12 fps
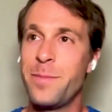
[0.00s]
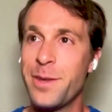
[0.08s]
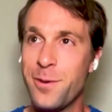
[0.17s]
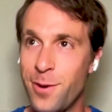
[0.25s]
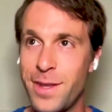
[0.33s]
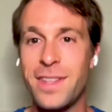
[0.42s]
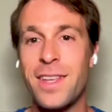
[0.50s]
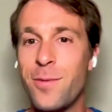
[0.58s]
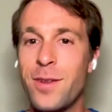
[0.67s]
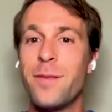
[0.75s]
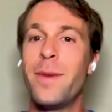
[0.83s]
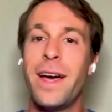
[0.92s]
bitcoin and they want
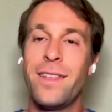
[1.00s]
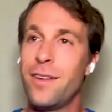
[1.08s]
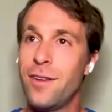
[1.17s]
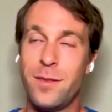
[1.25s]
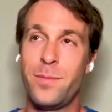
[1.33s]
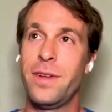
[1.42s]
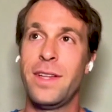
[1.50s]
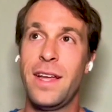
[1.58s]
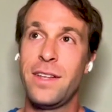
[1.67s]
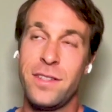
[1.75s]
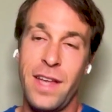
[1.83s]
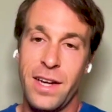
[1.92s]
to mine a lot but
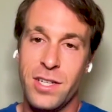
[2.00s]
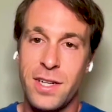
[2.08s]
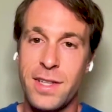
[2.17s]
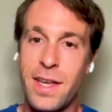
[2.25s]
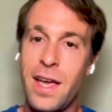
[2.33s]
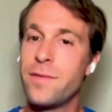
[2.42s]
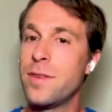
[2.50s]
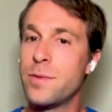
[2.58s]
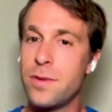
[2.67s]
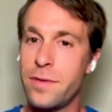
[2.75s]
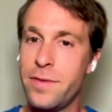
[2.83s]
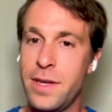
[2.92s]
actually they have some
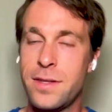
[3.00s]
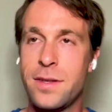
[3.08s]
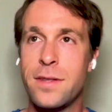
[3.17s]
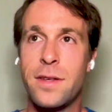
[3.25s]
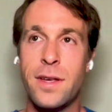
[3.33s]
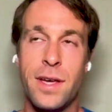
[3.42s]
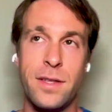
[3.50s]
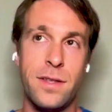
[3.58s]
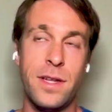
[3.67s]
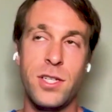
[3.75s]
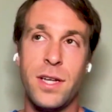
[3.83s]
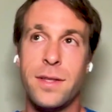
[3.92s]
sort of hidden hidden
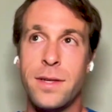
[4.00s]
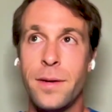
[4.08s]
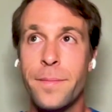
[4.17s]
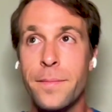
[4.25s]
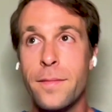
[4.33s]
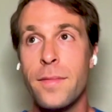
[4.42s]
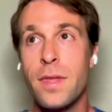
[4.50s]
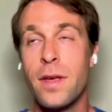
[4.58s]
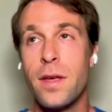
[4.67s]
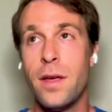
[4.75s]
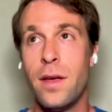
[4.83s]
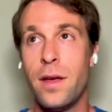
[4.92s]
agenda
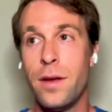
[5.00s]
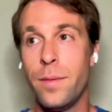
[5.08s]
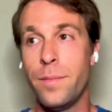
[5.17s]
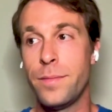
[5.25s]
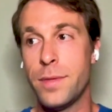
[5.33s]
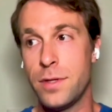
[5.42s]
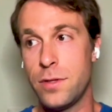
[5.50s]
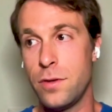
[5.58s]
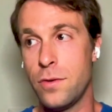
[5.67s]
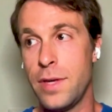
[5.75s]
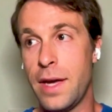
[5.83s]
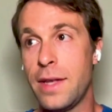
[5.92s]
um, so
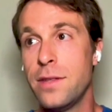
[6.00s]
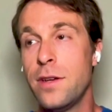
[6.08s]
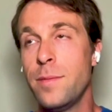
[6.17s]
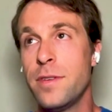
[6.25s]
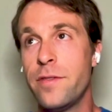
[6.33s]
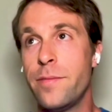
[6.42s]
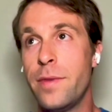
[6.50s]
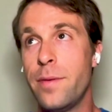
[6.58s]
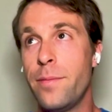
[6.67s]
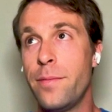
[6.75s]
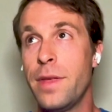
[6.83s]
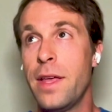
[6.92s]
yeah in terms of
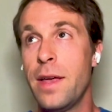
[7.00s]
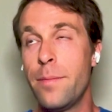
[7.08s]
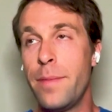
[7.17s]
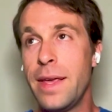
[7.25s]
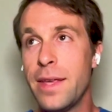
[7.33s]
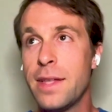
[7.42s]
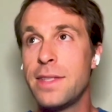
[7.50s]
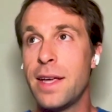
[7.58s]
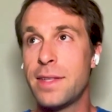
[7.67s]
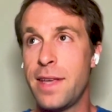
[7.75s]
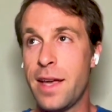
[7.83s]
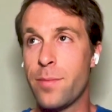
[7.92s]
making the
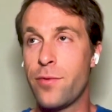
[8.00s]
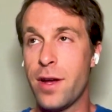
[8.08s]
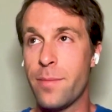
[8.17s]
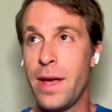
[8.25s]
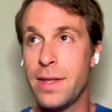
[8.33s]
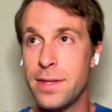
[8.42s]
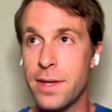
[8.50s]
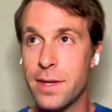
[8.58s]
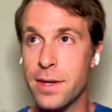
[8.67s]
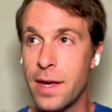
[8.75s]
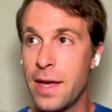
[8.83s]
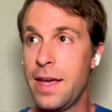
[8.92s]
attack pragmatic
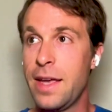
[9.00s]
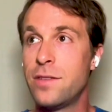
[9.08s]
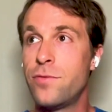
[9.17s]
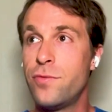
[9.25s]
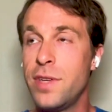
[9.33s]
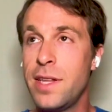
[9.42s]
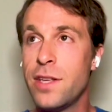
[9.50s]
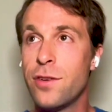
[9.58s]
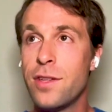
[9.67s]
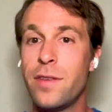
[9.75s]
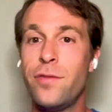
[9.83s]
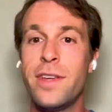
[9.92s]
it's really good
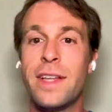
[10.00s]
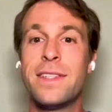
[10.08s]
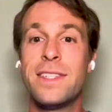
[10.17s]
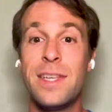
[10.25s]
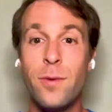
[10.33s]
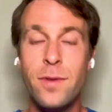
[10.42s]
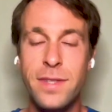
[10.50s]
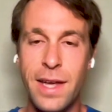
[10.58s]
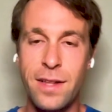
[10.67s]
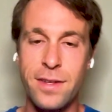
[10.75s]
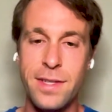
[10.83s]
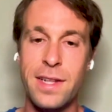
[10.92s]
if you can
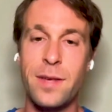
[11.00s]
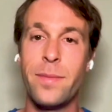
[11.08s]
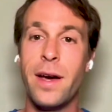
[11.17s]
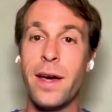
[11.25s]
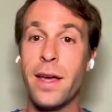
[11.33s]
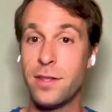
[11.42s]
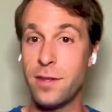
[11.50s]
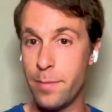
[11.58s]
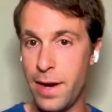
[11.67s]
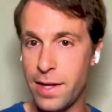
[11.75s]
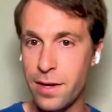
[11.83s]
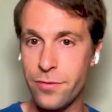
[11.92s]
simultaneously buy the
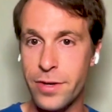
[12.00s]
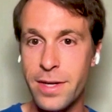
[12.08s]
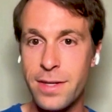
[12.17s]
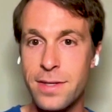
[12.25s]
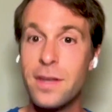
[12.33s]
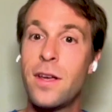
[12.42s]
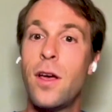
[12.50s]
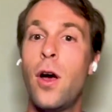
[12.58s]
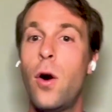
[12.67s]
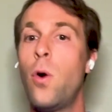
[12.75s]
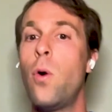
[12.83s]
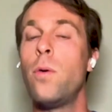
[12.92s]
mining rigs,
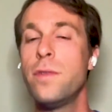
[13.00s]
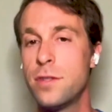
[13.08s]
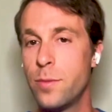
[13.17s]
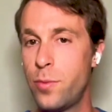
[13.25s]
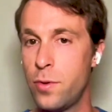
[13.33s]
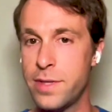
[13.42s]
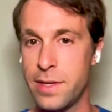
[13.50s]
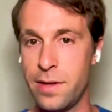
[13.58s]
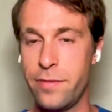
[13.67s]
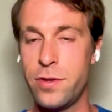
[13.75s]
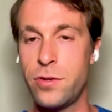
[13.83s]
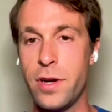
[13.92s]
all the supporting
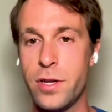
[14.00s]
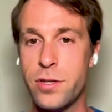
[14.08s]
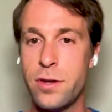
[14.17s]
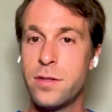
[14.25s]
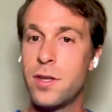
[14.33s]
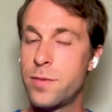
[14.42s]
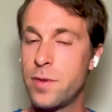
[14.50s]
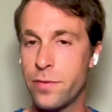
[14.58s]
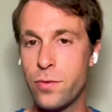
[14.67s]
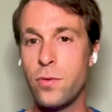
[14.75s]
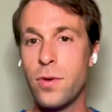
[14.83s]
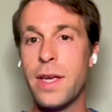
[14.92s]
infrastructure in terms of
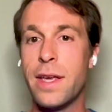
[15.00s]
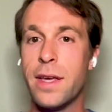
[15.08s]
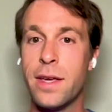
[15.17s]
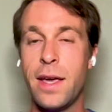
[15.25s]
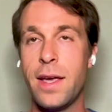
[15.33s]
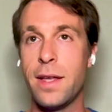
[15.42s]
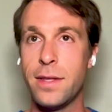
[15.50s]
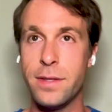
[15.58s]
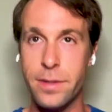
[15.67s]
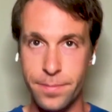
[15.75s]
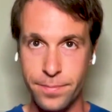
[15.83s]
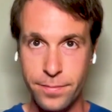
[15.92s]
cooling and
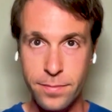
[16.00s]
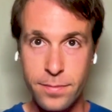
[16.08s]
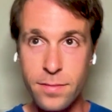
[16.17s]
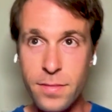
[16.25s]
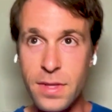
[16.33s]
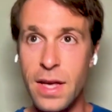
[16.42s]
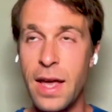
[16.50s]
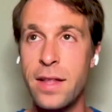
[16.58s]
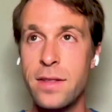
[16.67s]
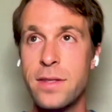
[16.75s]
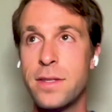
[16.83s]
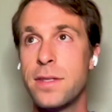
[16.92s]

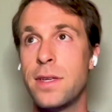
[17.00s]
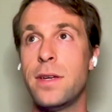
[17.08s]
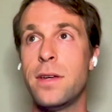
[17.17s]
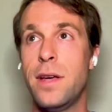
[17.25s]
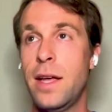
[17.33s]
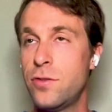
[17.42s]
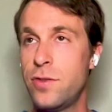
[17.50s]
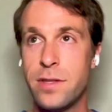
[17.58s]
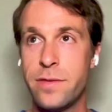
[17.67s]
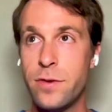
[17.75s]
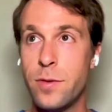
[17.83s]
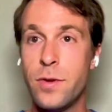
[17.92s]
and uh, and
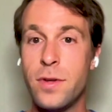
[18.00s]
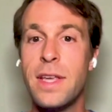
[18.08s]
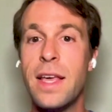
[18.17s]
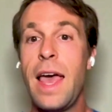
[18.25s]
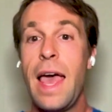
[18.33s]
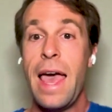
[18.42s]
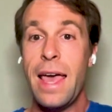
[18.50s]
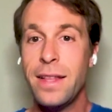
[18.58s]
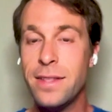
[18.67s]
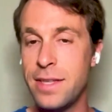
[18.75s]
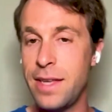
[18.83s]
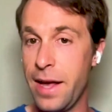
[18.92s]
transformers, and
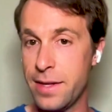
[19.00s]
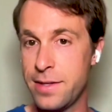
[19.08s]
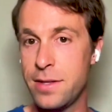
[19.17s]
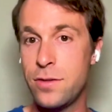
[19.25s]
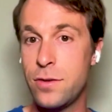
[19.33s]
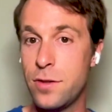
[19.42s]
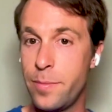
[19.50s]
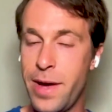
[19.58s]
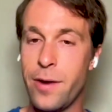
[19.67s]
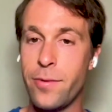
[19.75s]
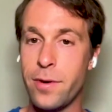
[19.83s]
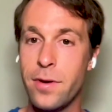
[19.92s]
the access to the
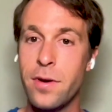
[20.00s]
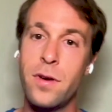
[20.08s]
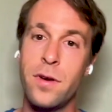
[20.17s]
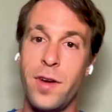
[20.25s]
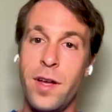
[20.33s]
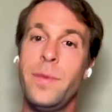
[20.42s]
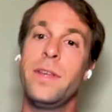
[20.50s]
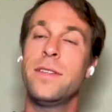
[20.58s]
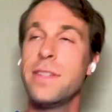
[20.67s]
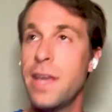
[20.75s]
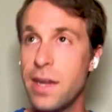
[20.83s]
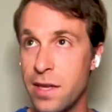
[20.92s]
power, right? Because
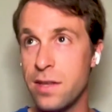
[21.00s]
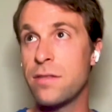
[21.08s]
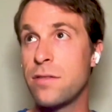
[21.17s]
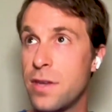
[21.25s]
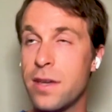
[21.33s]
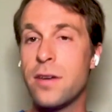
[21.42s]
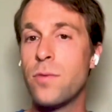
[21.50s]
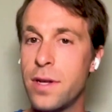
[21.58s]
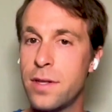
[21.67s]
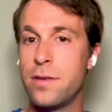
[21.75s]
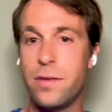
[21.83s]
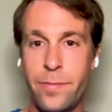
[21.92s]
getting
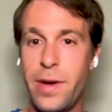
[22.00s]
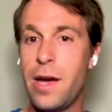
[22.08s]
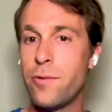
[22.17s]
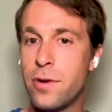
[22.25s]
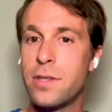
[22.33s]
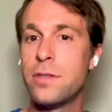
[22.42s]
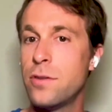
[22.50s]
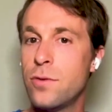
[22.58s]
gigawatts of power is not